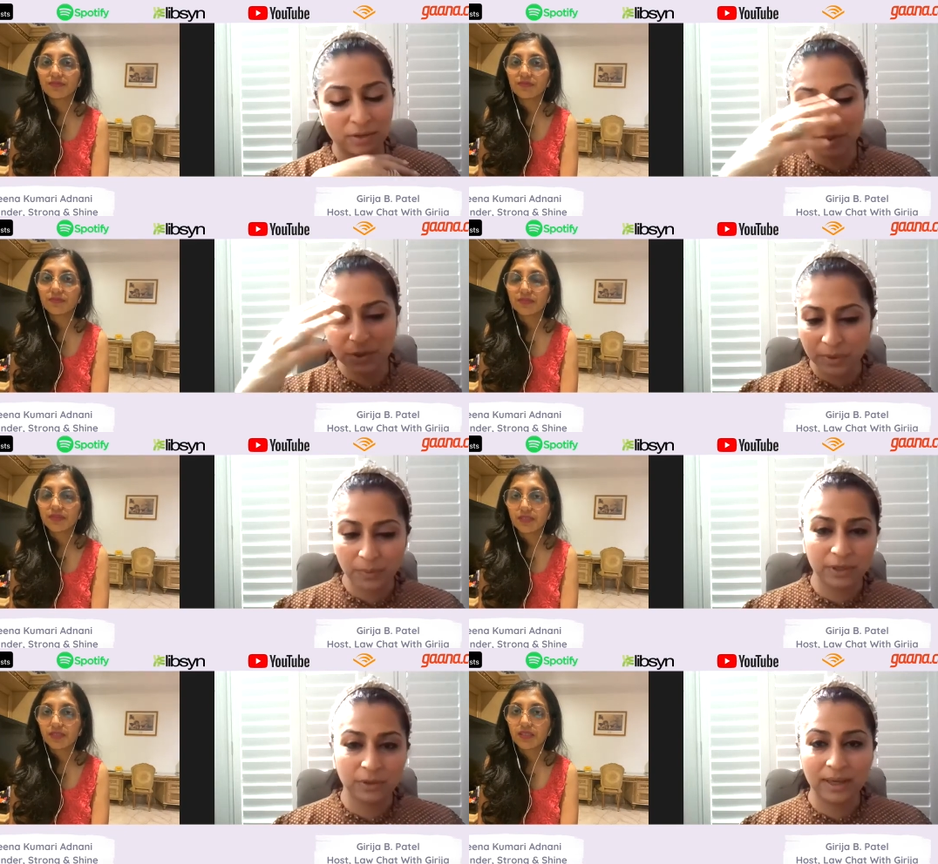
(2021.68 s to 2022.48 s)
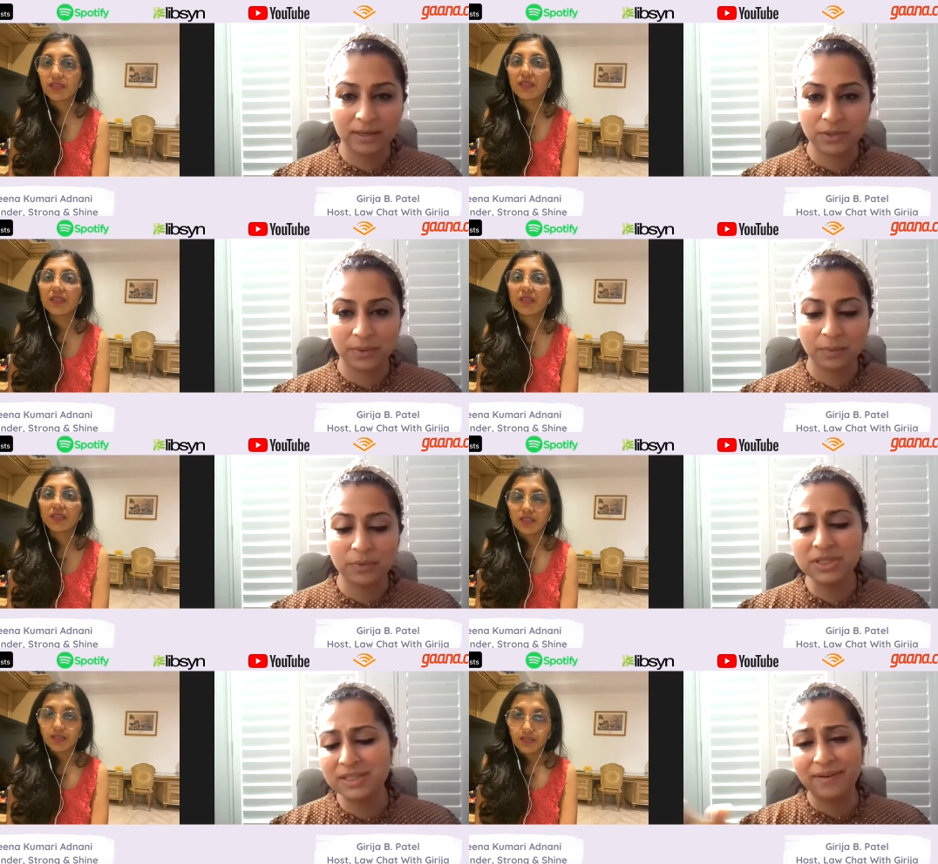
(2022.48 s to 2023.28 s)
Speaker 1: do it when you can do it,
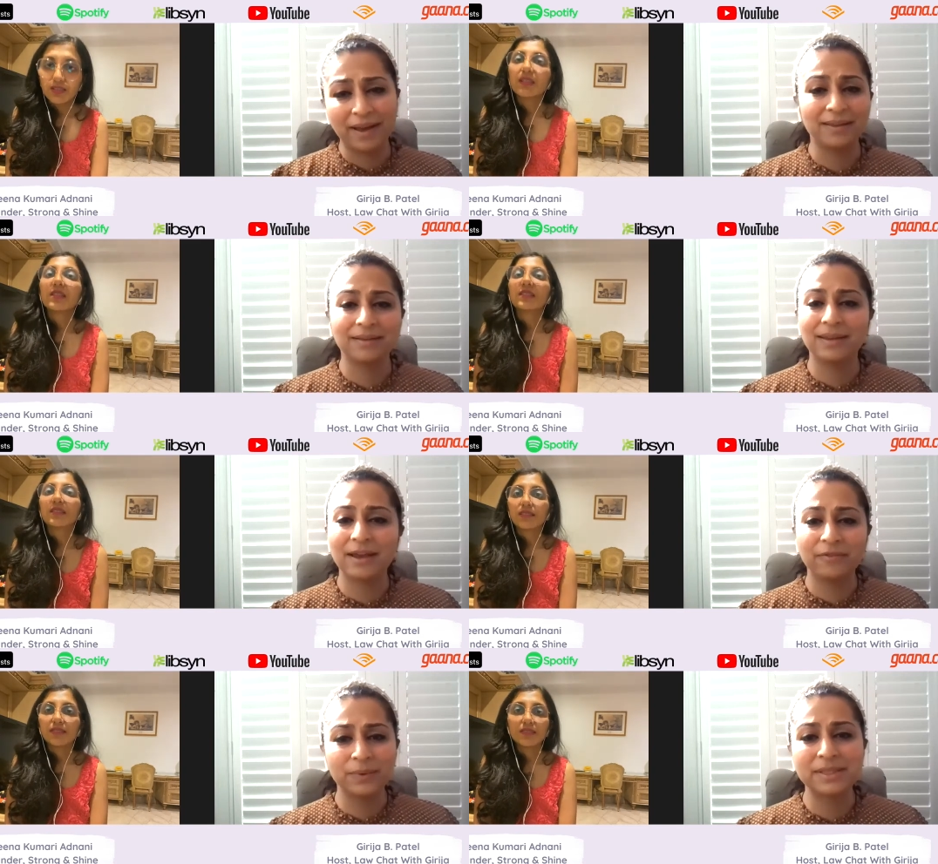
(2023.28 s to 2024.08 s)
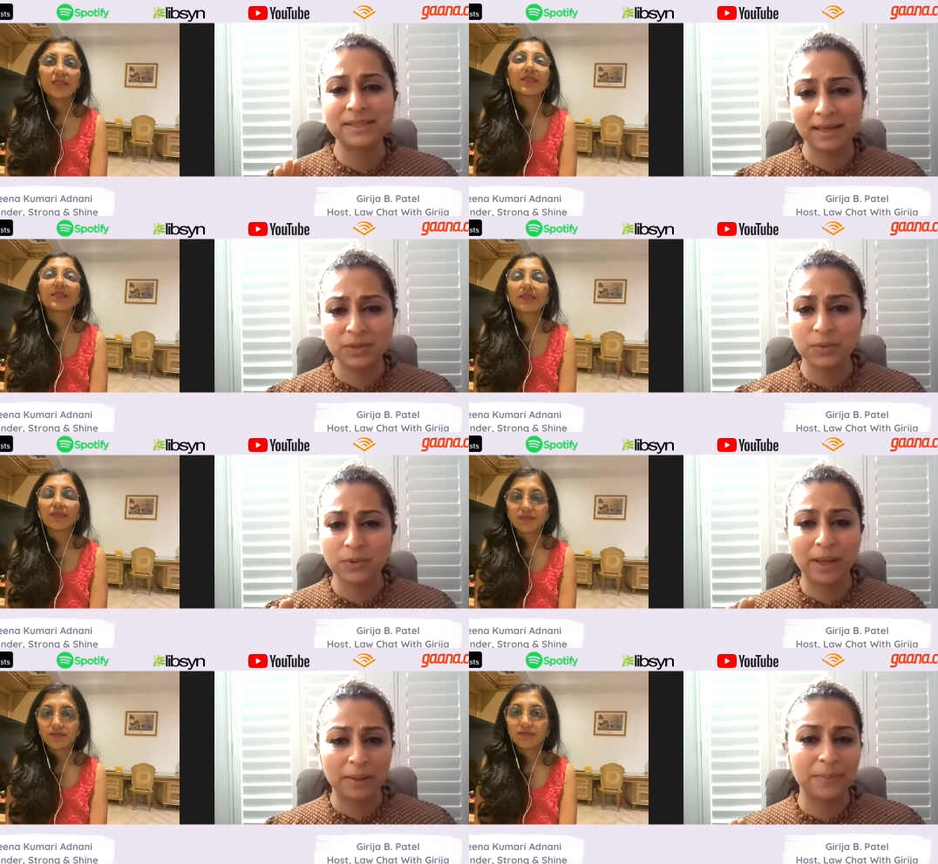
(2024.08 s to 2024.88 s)
which is fine. Like everyone's schedule
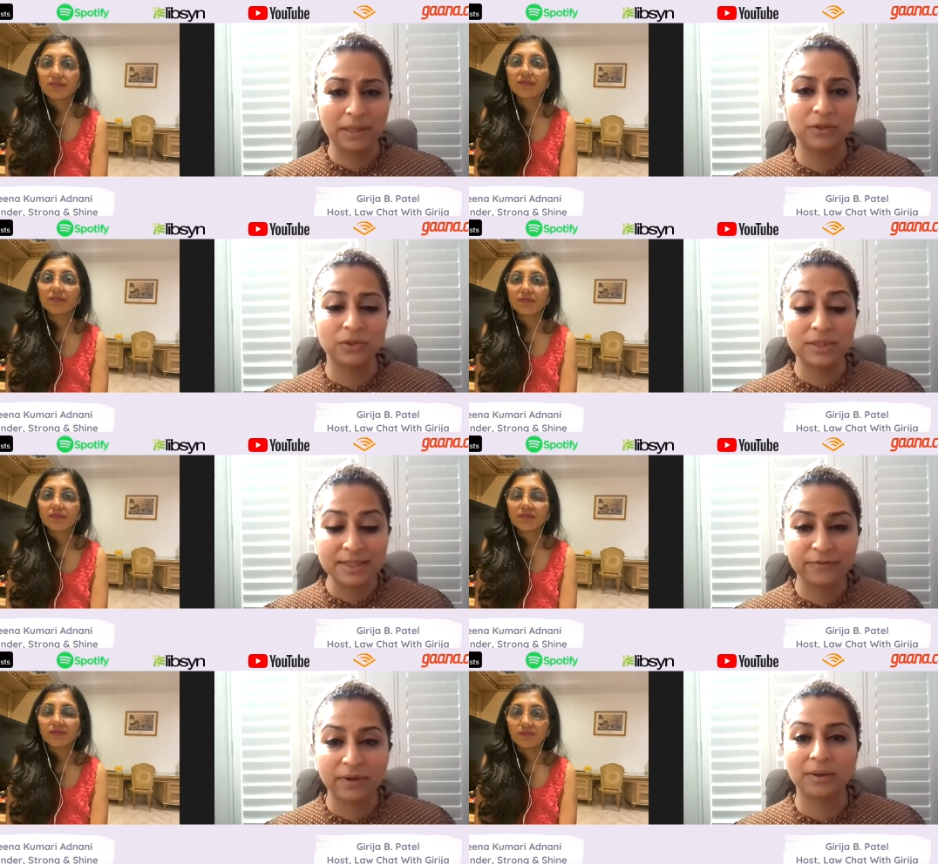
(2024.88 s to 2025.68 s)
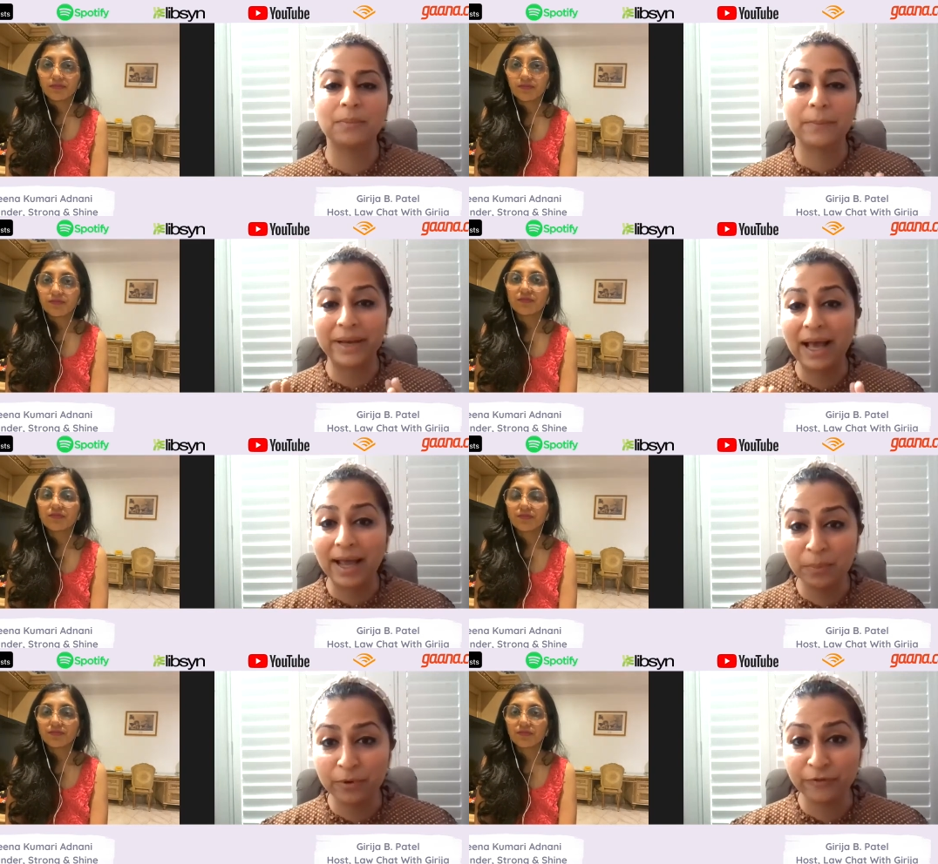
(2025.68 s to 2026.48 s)
might be a little different, but
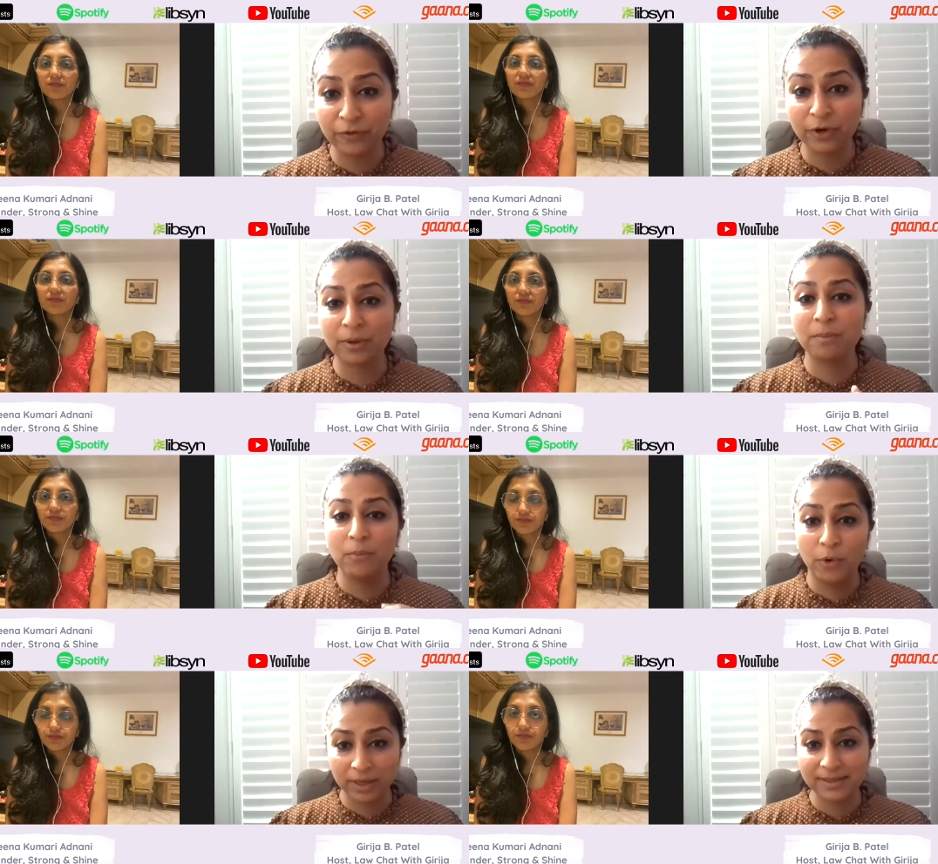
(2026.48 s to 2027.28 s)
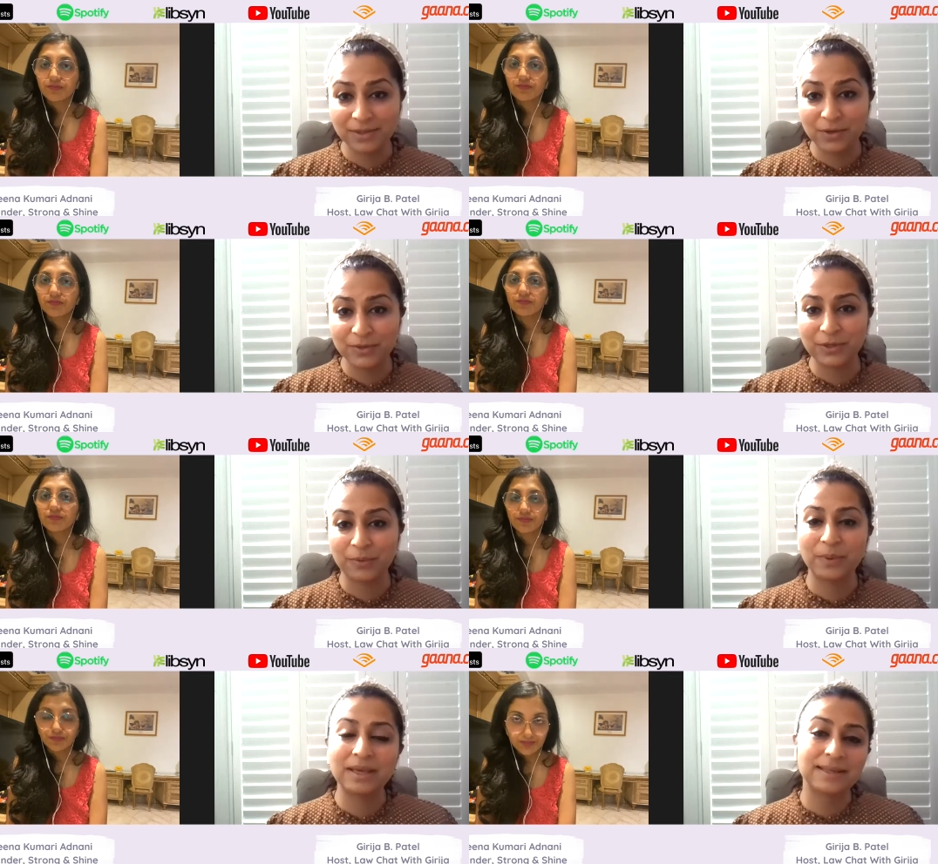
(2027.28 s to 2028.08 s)
I prefer mornings also
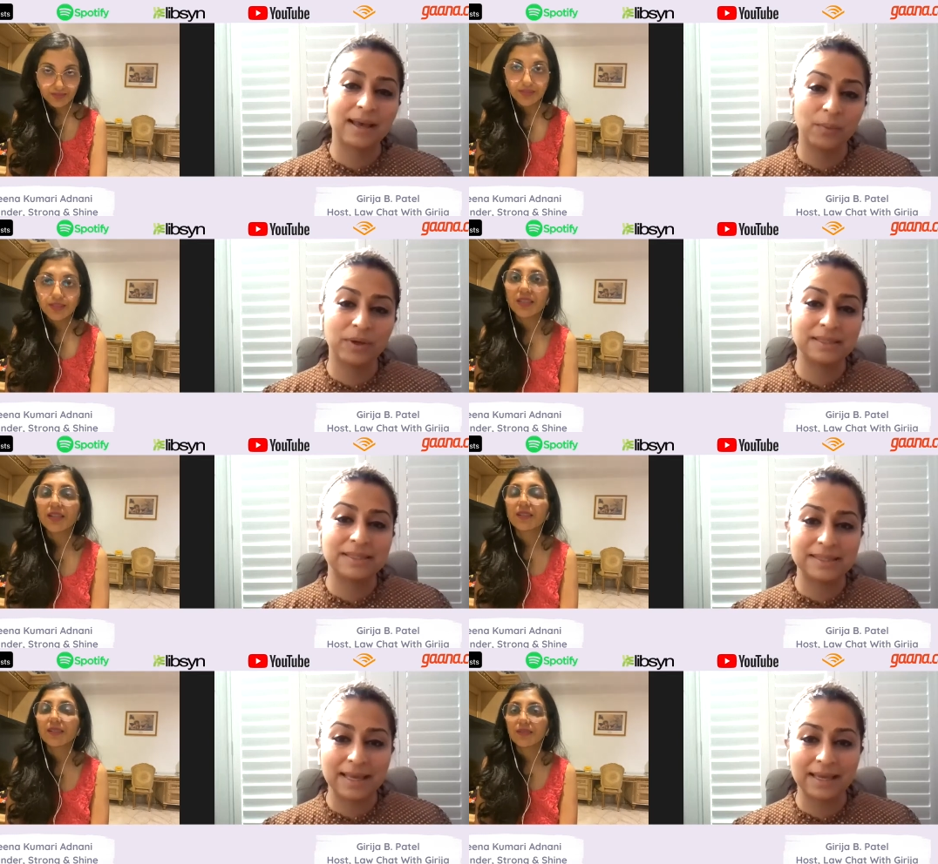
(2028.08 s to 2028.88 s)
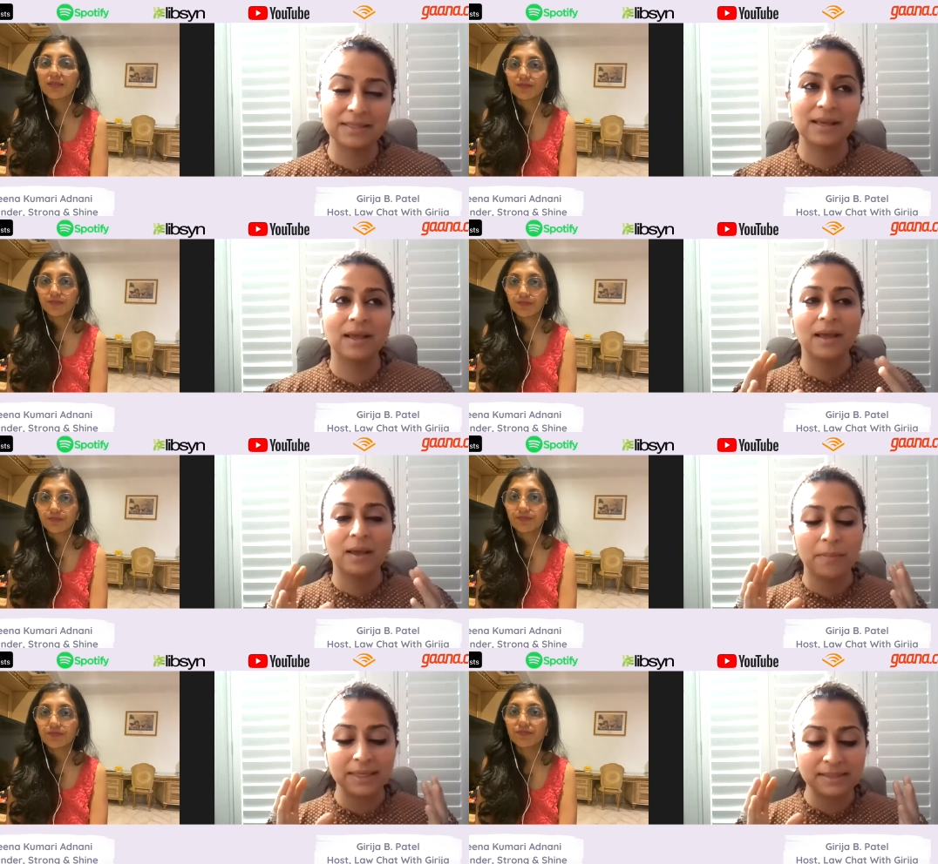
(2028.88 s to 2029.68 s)
because I want to yeah. set
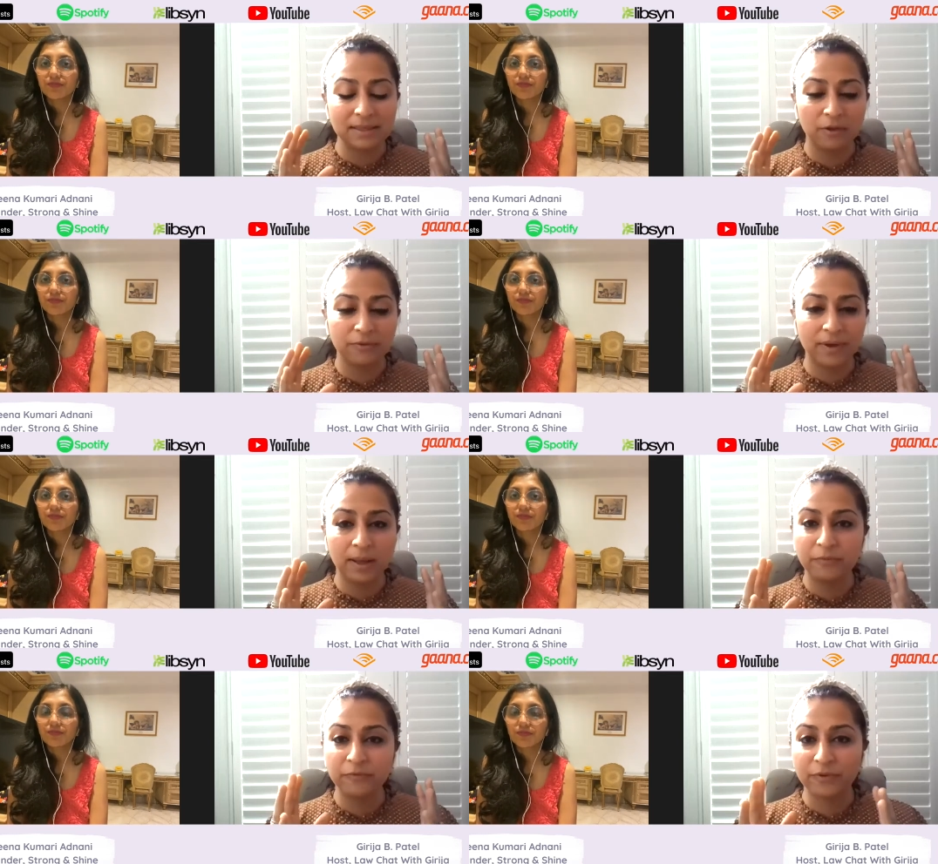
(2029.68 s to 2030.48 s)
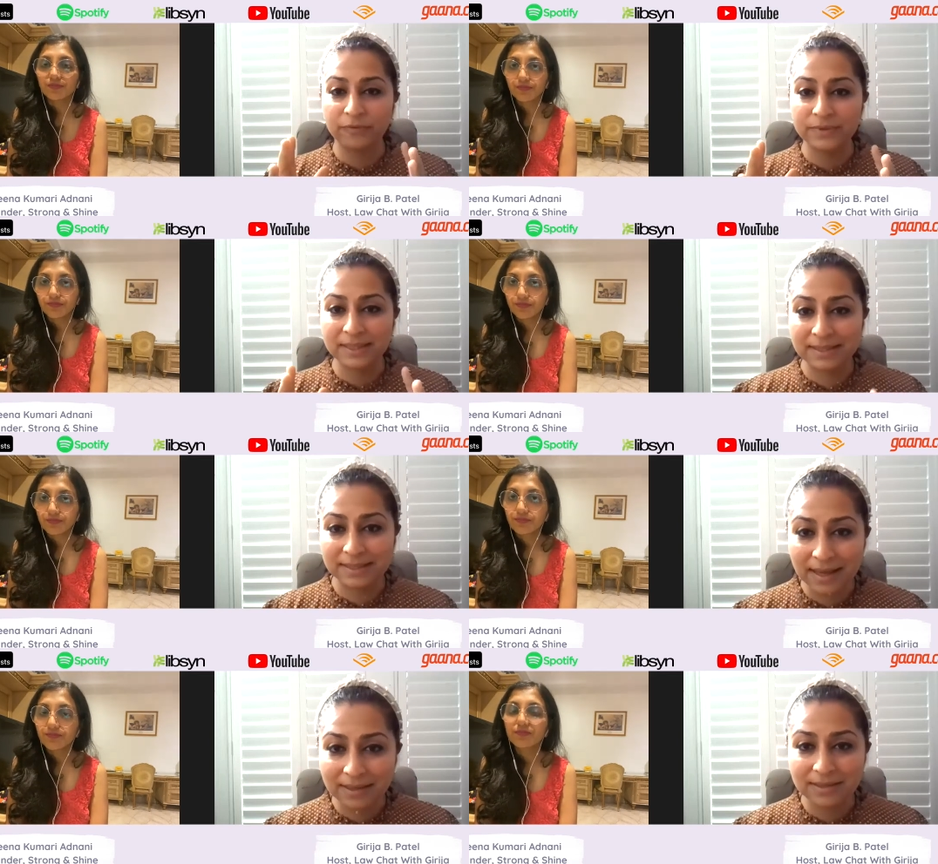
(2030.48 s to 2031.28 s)
myself up for
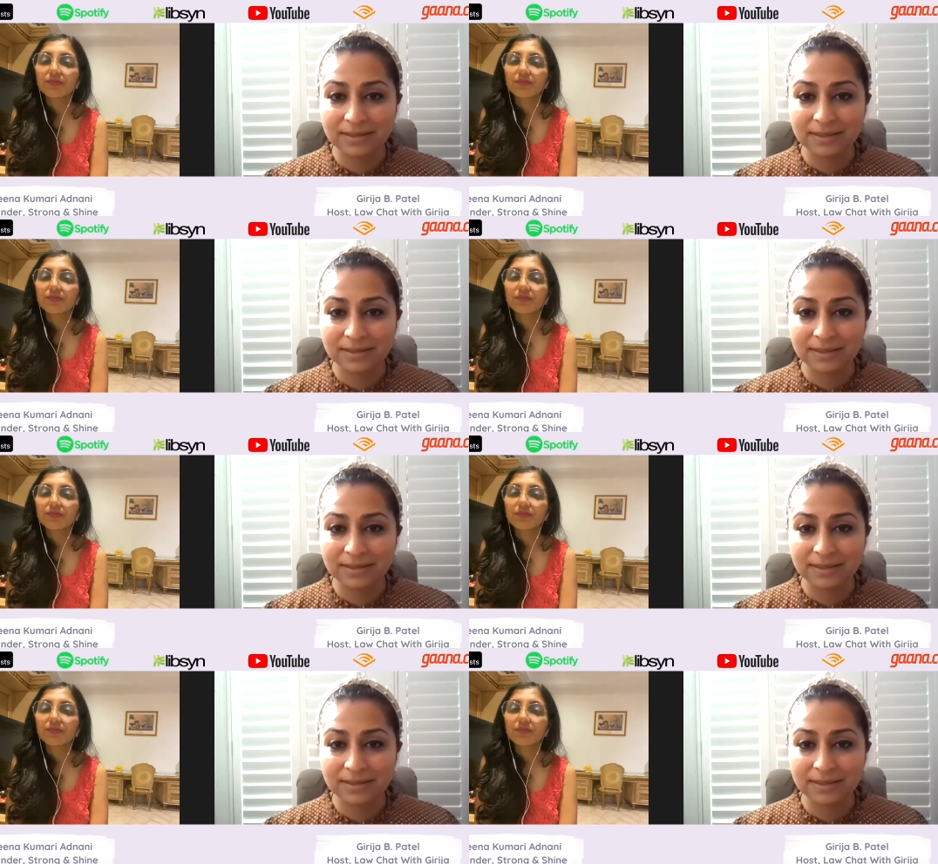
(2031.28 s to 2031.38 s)
success.